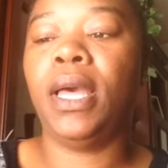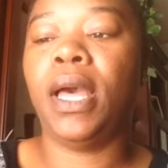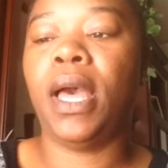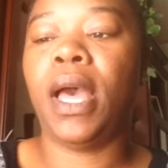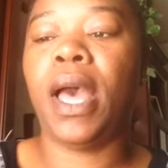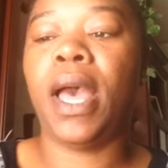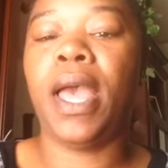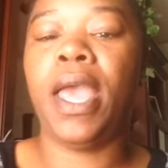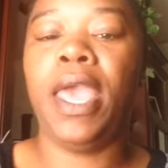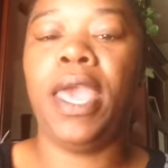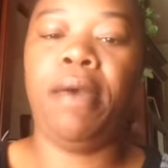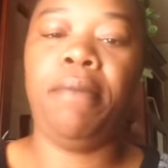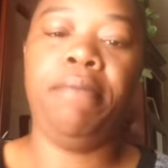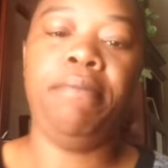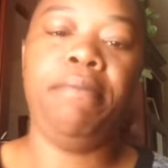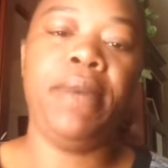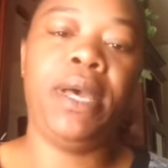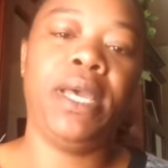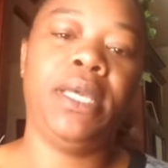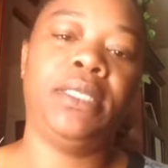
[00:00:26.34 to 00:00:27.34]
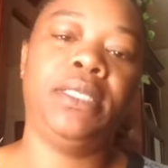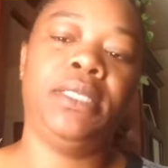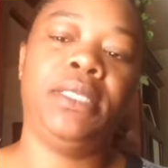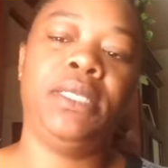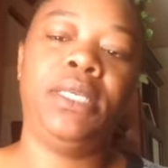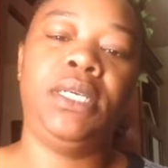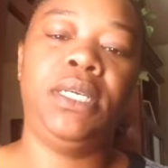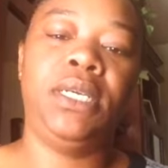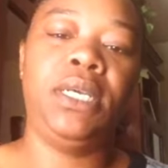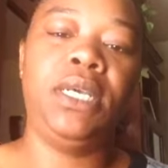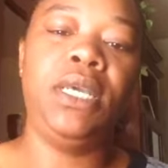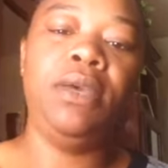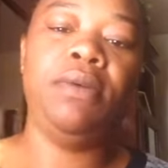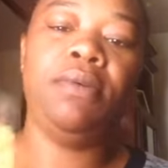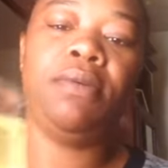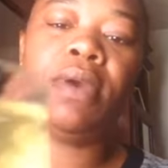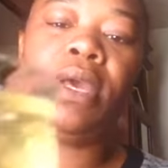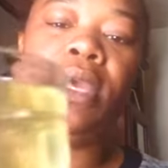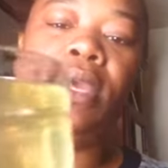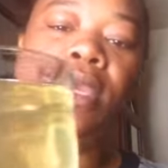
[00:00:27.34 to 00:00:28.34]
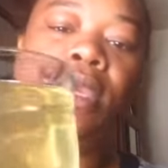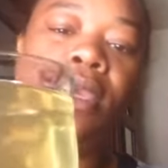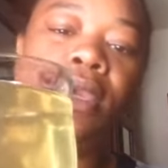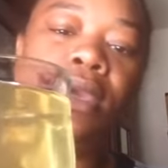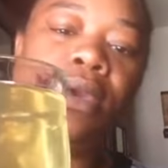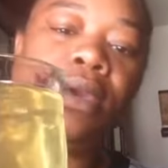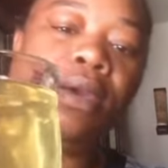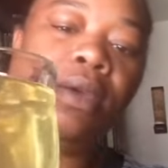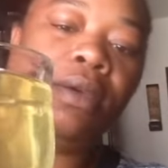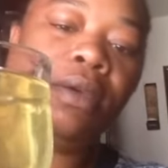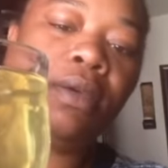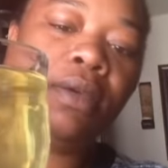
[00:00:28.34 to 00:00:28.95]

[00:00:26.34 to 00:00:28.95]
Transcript: I have my tea right here.